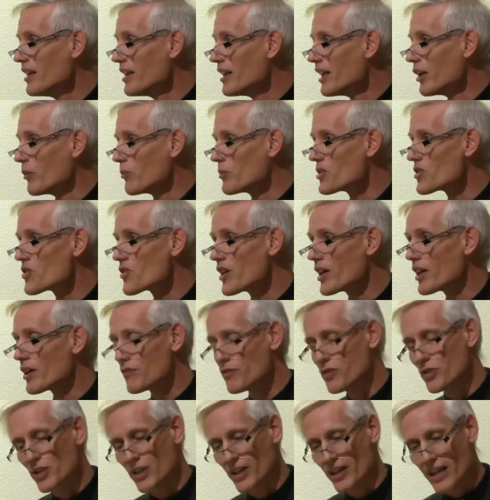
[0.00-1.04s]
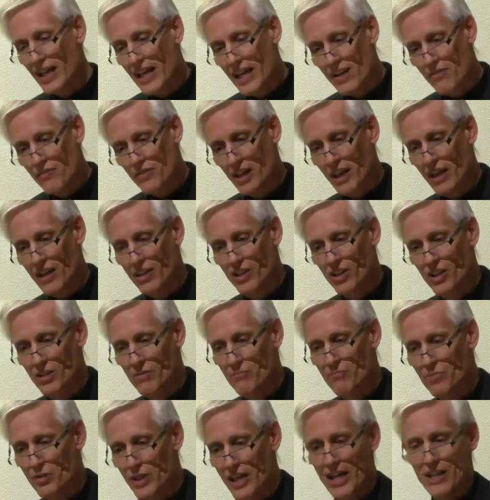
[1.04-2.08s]
It was therefore heavy on
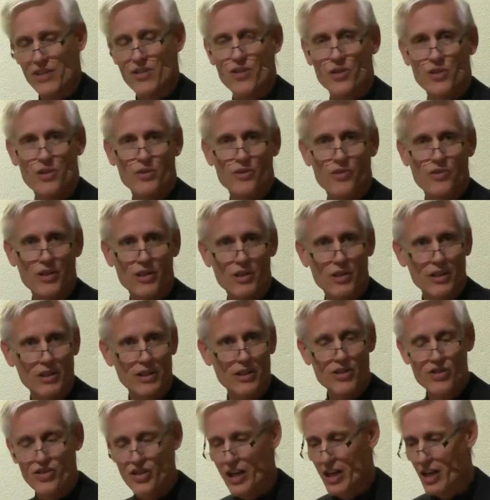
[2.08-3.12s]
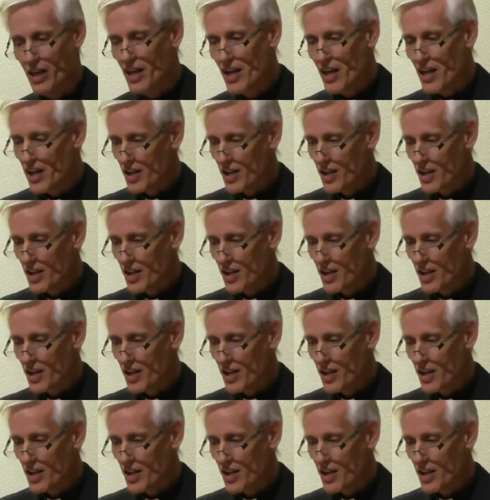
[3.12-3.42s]
practical theology,